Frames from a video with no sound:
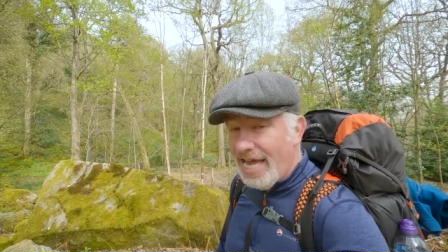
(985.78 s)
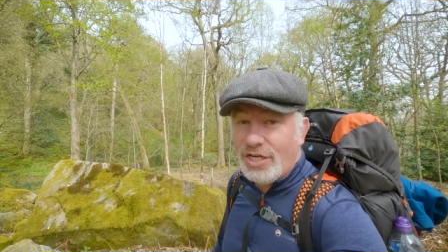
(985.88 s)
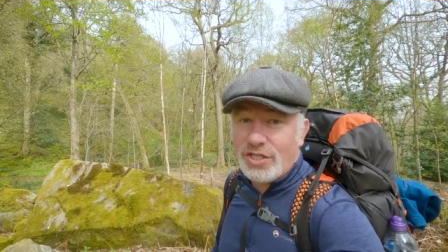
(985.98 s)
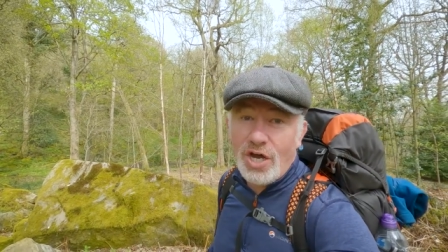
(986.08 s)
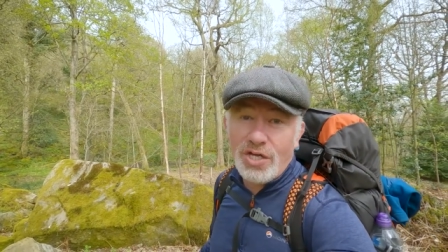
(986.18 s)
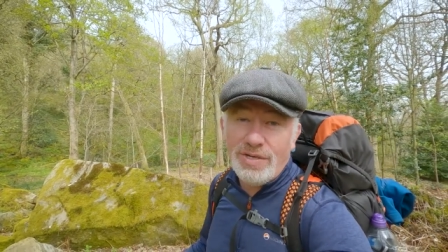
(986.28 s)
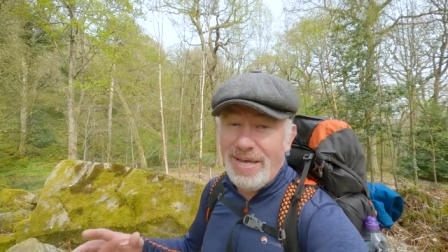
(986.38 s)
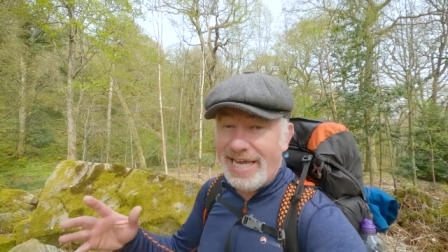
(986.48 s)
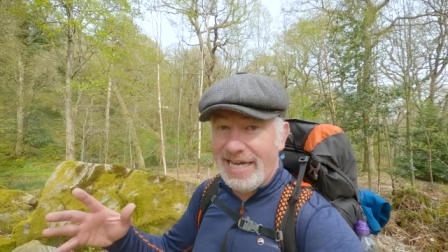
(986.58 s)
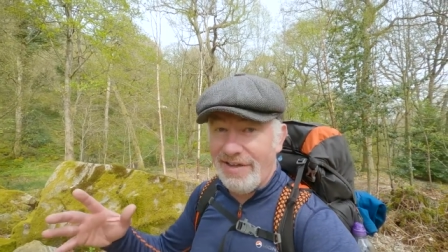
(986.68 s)
And you saw the
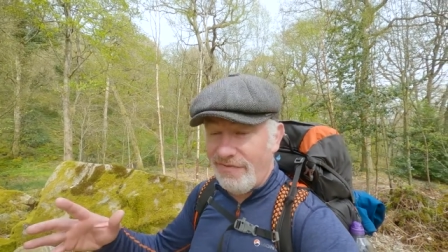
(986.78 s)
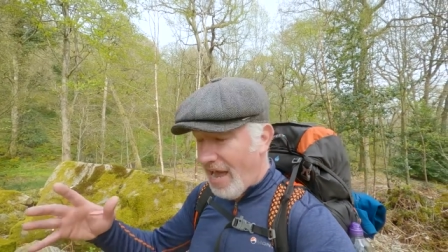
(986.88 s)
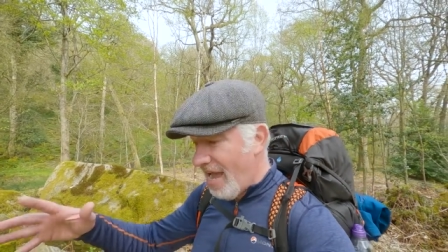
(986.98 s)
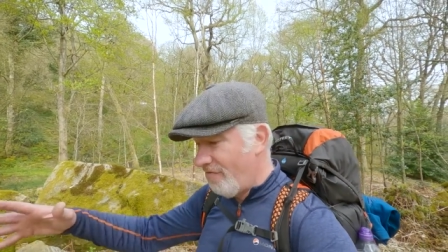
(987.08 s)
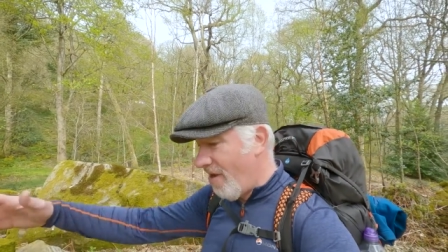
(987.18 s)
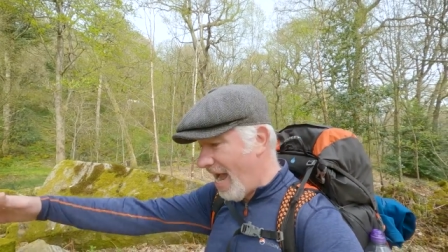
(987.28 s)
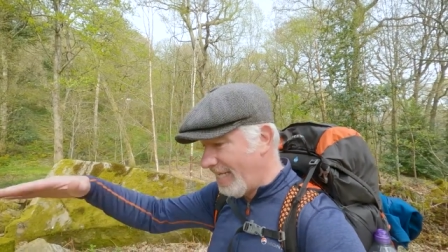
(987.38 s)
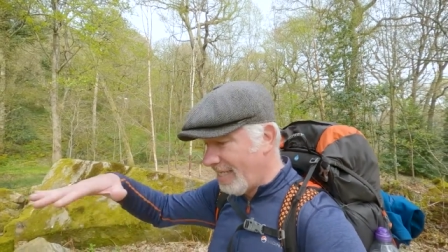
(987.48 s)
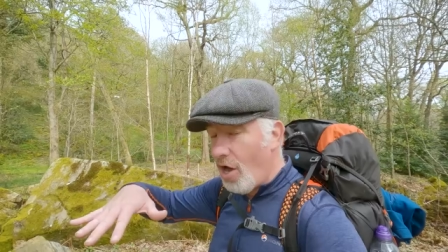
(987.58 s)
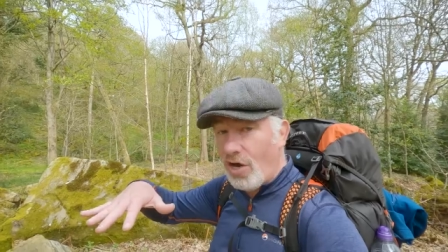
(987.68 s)
Bingley Five
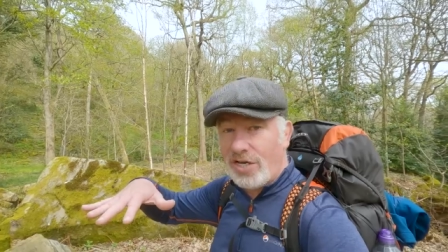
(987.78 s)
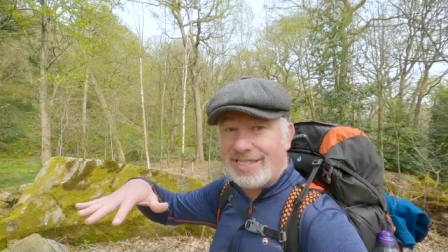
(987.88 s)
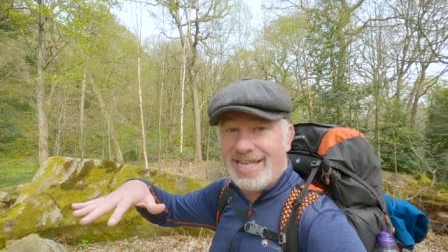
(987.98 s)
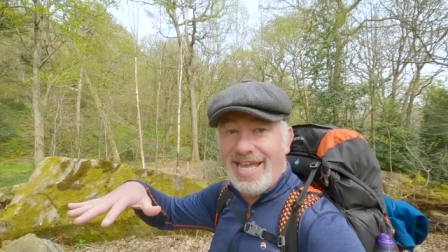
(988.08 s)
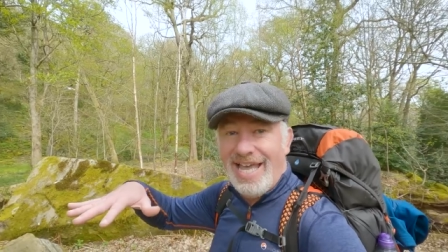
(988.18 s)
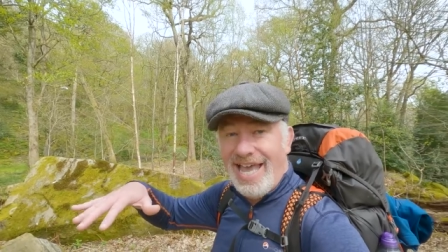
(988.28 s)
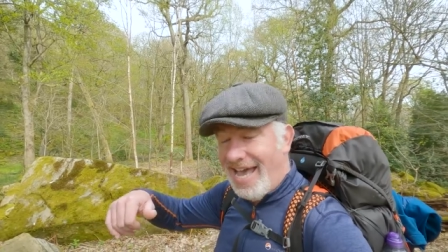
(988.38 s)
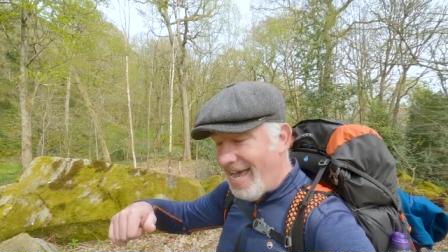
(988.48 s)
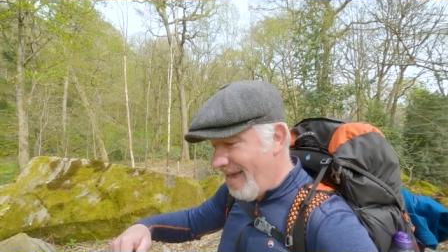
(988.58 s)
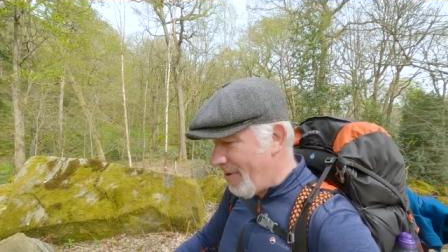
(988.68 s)
Rise Locks.
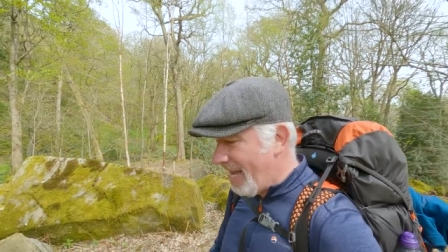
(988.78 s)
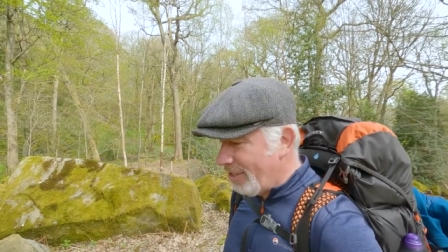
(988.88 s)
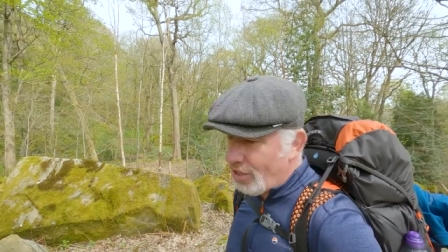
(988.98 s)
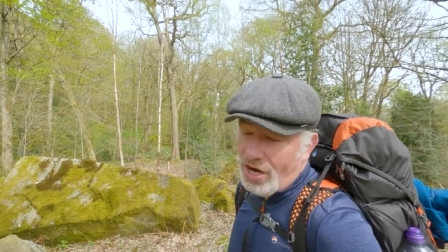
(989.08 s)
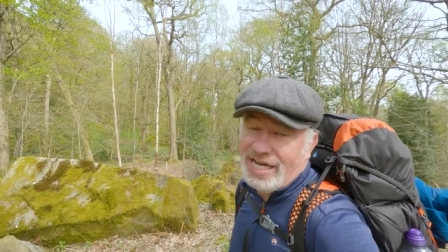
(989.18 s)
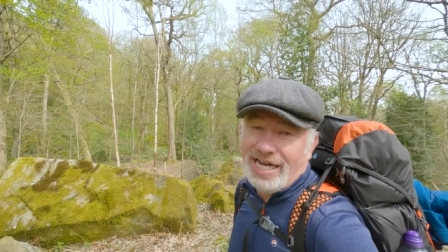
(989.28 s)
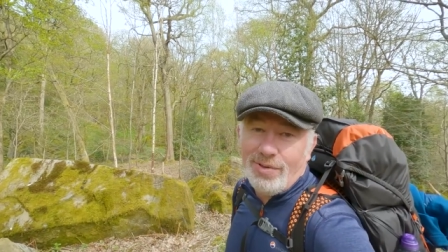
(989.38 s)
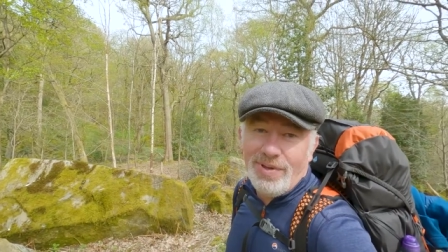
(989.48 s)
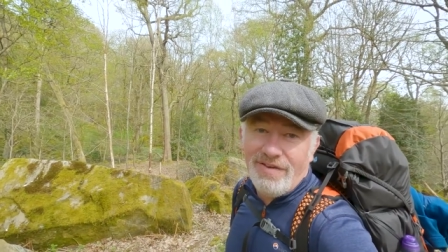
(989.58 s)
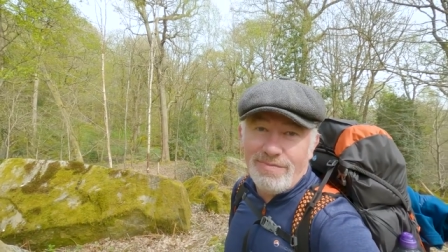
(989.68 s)
Um, I enjoyed a little
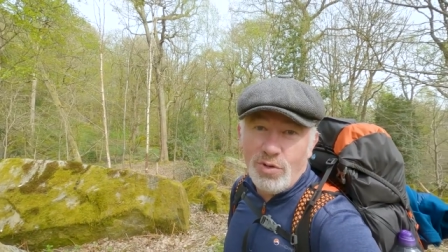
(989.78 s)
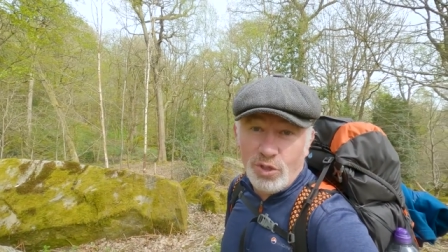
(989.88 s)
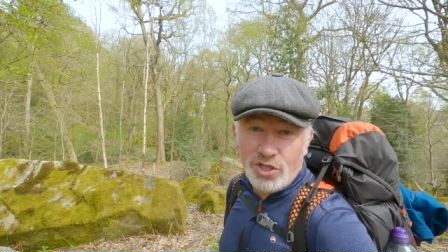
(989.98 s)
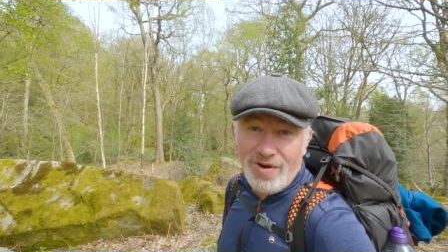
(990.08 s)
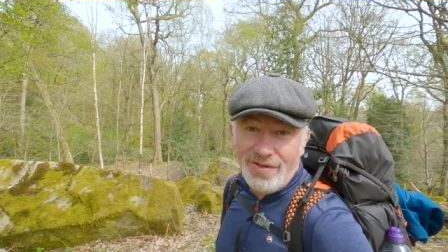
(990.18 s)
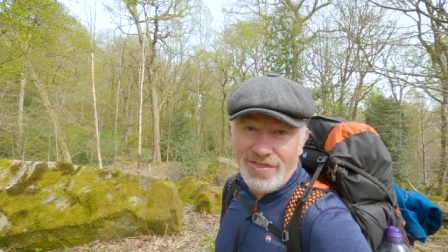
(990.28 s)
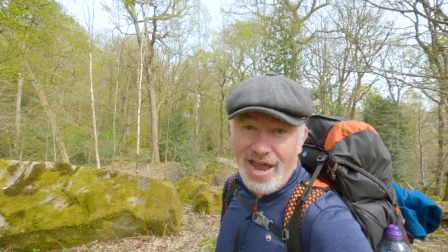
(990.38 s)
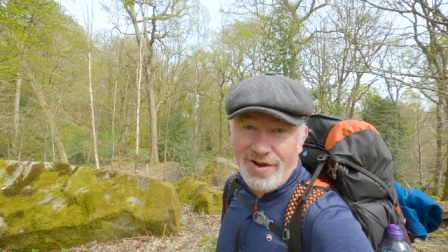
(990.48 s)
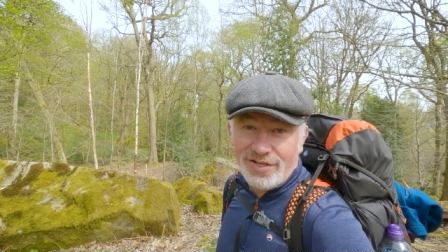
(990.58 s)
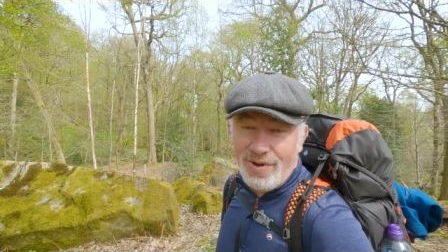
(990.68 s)
bit of a mooch around
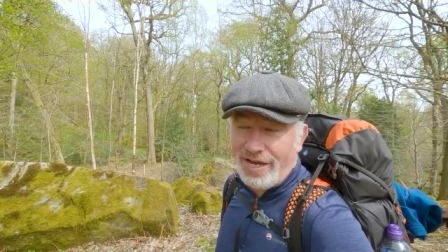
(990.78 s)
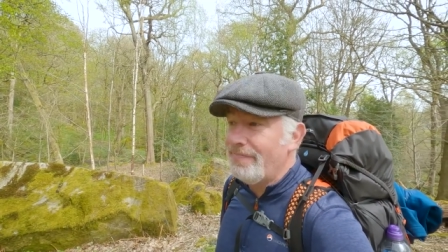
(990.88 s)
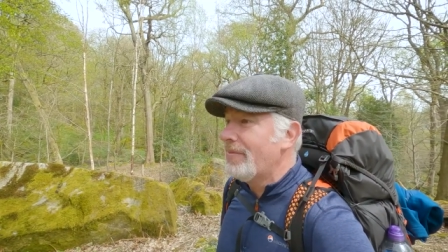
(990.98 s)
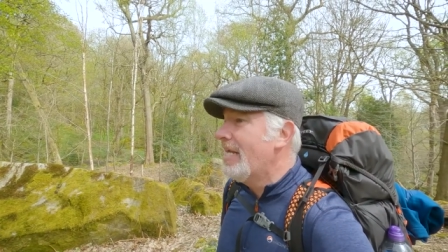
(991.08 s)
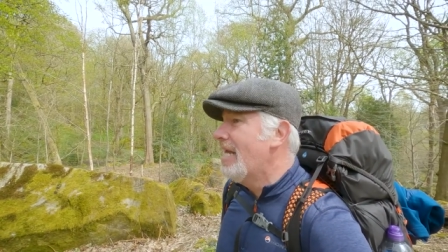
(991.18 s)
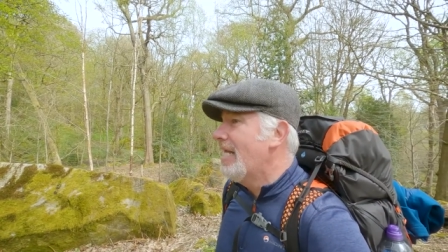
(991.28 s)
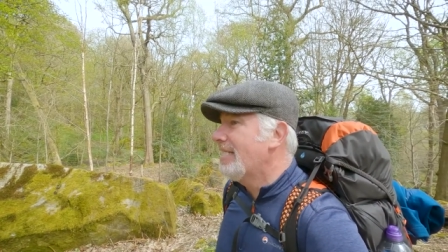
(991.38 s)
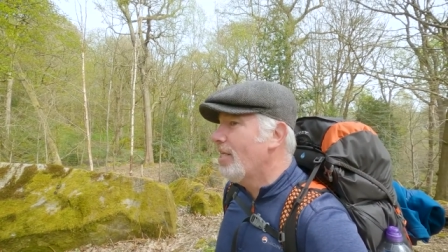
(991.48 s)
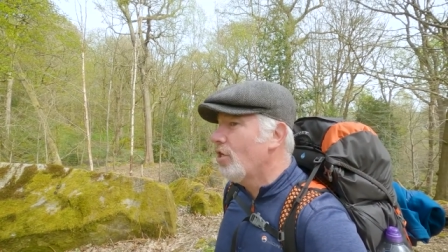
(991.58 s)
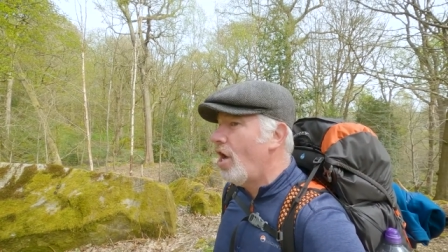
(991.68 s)
there as well.
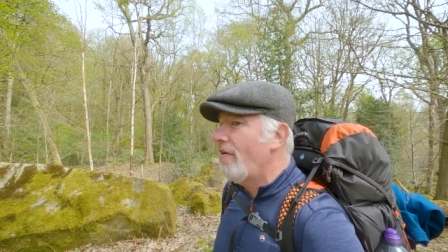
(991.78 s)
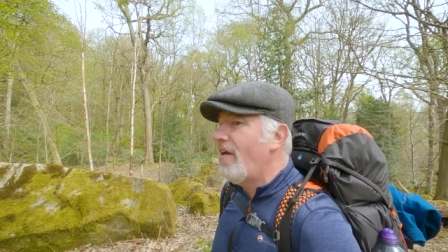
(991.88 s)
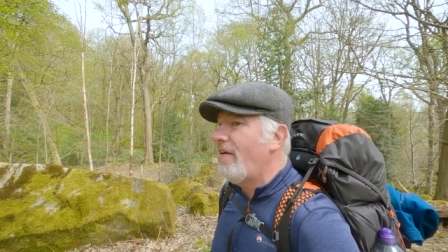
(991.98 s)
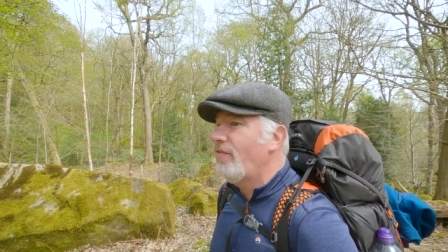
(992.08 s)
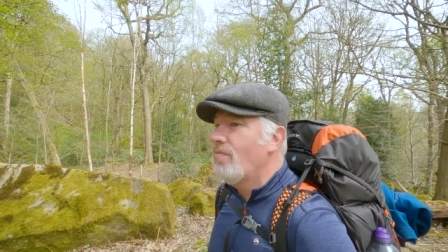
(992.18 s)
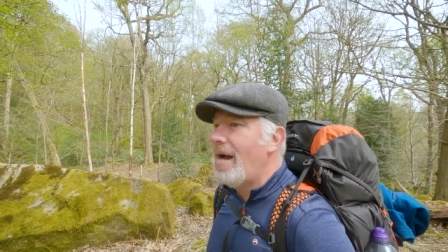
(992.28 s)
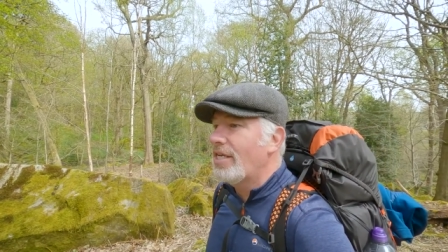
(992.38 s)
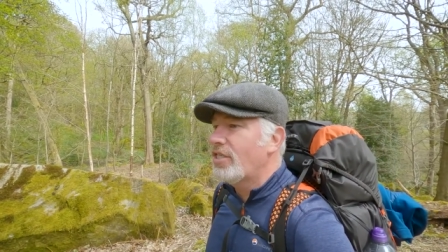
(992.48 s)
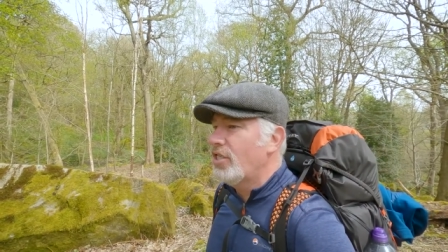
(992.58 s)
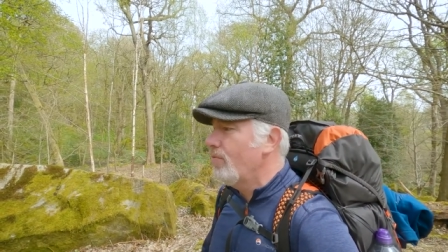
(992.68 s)
Still got a fair few
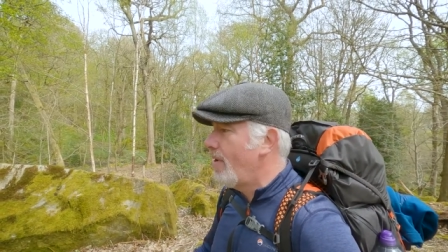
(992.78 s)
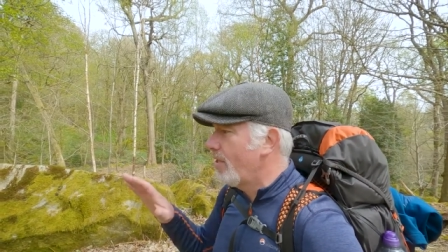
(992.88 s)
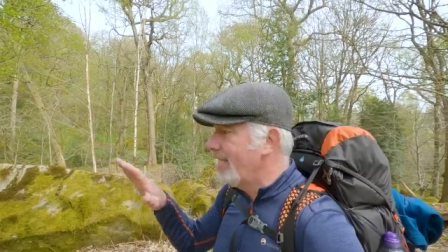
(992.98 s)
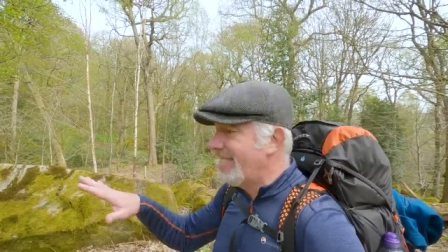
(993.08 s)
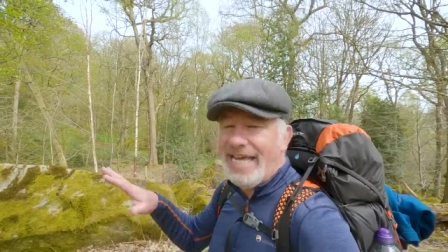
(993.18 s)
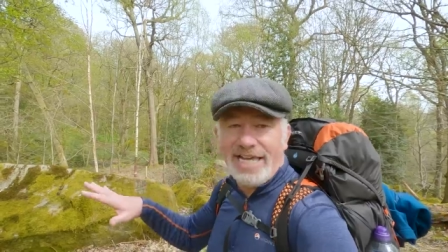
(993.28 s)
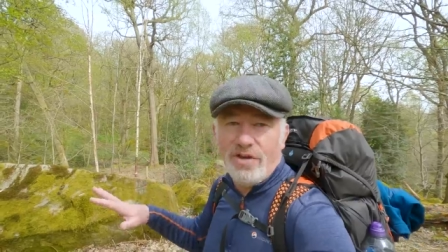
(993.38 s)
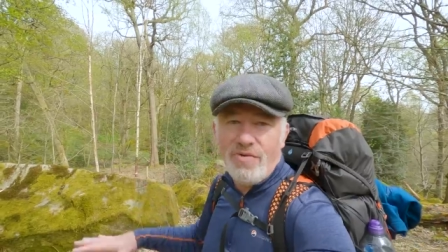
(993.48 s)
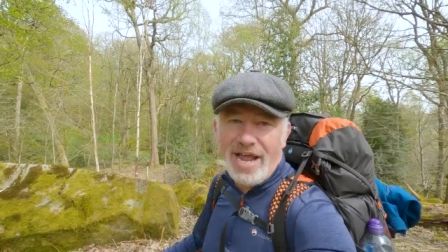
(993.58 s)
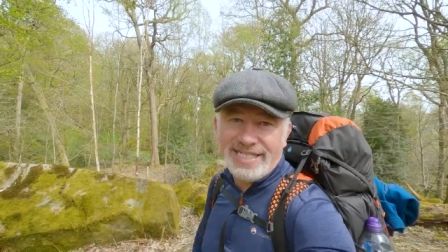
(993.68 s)
miles to do, but I'm going to take
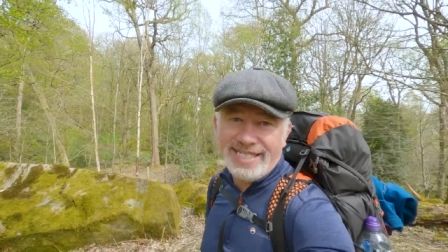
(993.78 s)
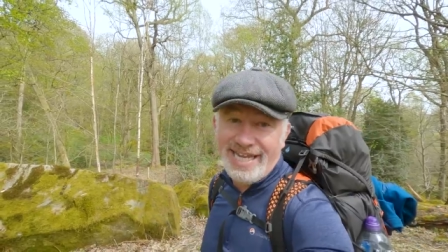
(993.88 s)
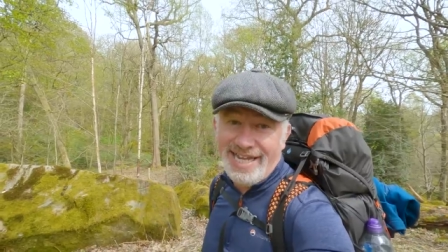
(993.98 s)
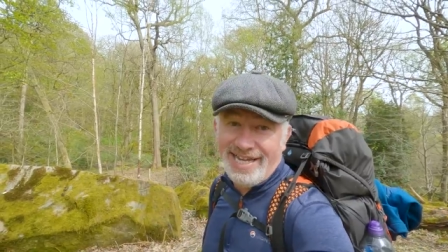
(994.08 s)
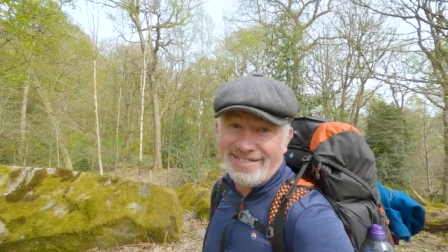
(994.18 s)
a rest here.